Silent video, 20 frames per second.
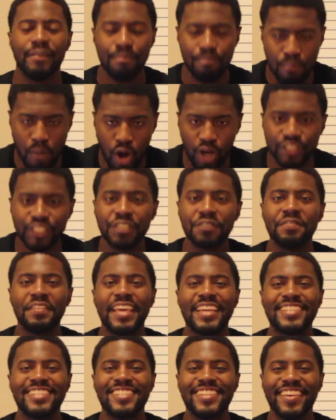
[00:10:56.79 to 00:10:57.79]
March of
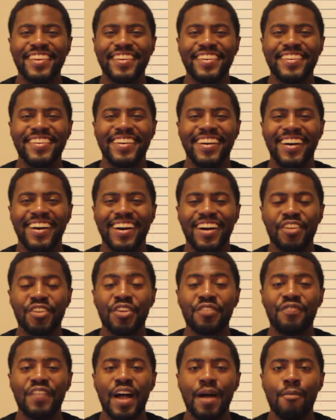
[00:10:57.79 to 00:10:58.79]
next year. You
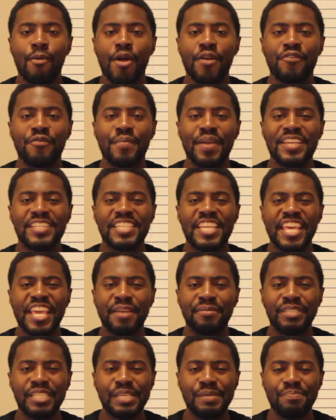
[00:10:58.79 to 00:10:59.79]
can find more information at
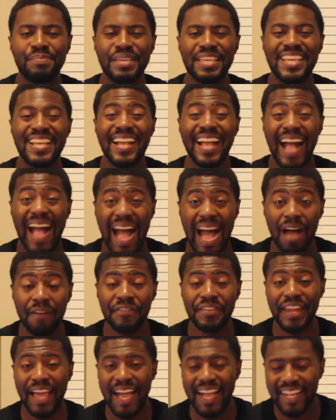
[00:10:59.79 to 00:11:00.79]

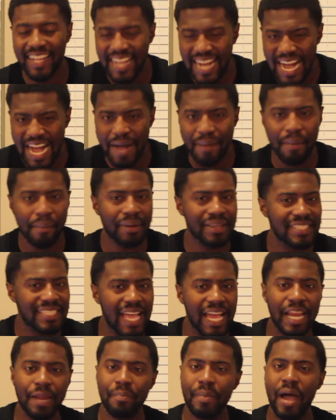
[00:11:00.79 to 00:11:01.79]
mtbconf.com. I'm excited